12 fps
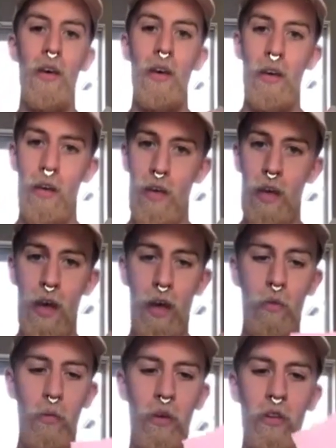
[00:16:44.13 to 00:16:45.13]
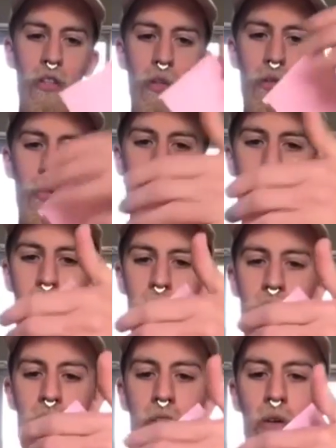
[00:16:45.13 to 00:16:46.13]
And what we're going to do is we're going to take these
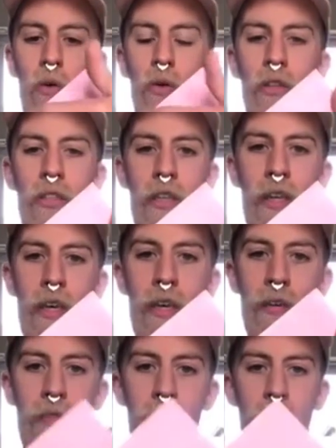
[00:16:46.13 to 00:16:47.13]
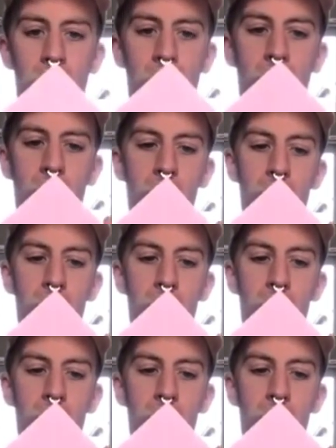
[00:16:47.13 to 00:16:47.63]
corners here and here,